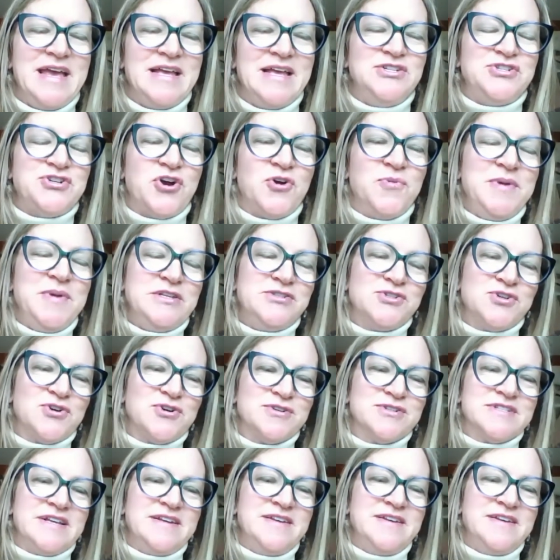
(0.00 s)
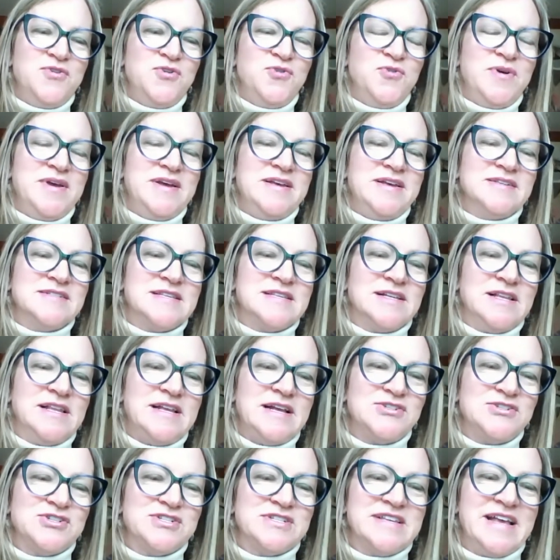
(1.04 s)
Jeremy Turson, who is the
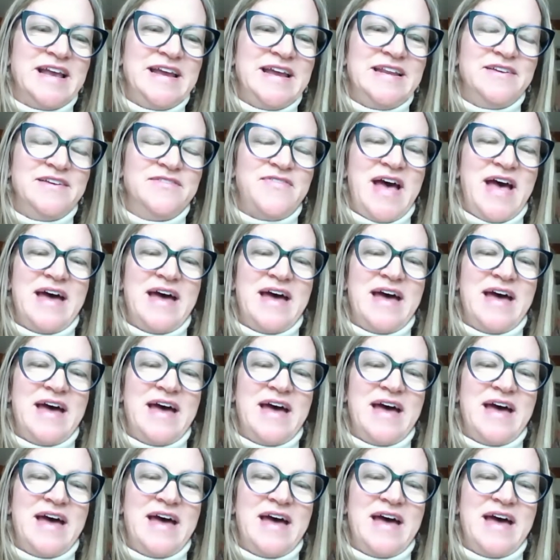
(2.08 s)
Legislative